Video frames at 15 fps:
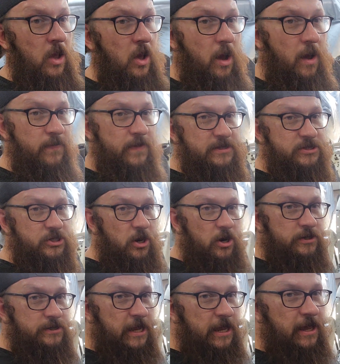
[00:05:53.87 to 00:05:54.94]
On this
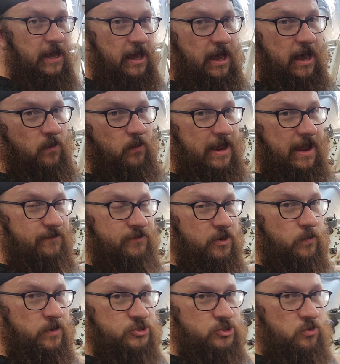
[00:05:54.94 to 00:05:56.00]
cart, we have the
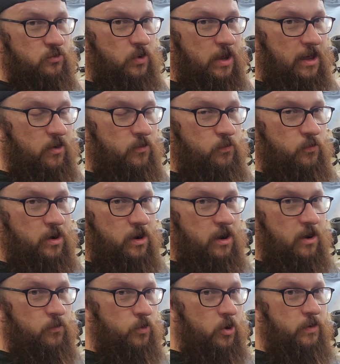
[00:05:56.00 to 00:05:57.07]
original
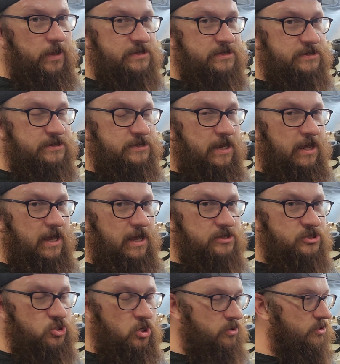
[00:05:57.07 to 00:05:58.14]
Rotex
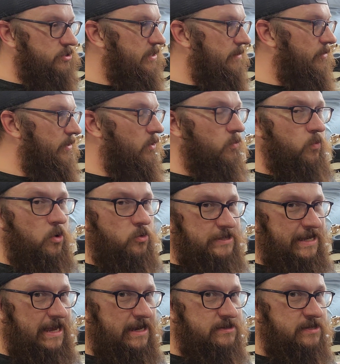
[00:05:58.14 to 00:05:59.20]
starter assembly, or
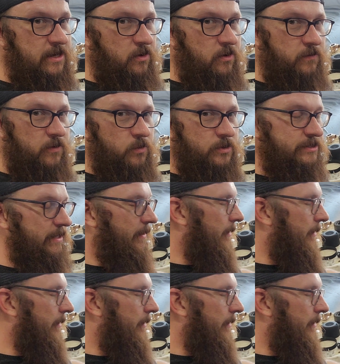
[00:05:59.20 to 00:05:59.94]
Rotax, however you want to say